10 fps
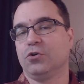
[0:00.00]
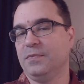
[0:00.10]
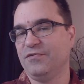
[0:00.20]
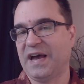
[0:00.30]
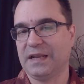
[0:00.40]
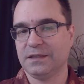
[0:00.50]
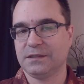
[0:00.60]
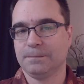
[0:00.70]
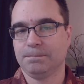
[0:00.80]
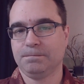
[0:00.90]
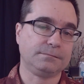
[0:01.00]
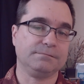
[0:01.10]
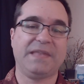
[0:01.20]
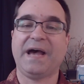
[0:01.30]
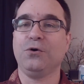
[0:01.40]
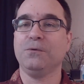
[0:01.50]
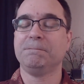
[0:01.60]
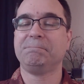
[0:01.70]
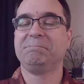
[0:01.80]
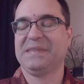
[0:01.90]
be valid. Now,
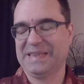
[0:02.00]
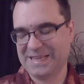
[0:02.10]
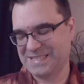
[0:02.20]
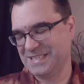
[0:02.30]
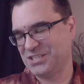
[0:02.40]
let's get